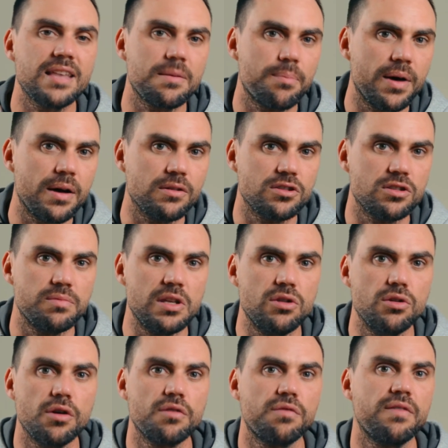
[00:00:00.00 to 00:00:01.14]
that bell to be
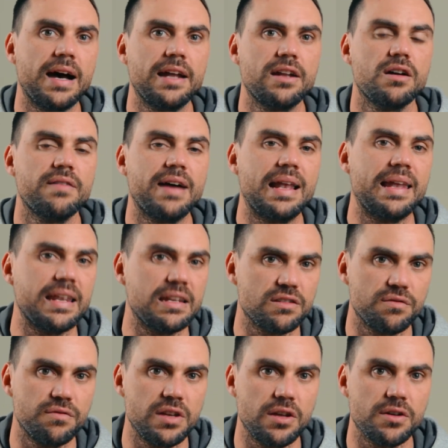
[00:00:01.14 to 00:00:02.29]
notified of our
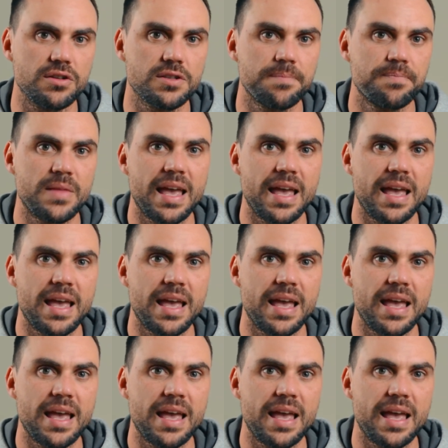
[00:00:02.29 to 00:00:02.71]
latest videos.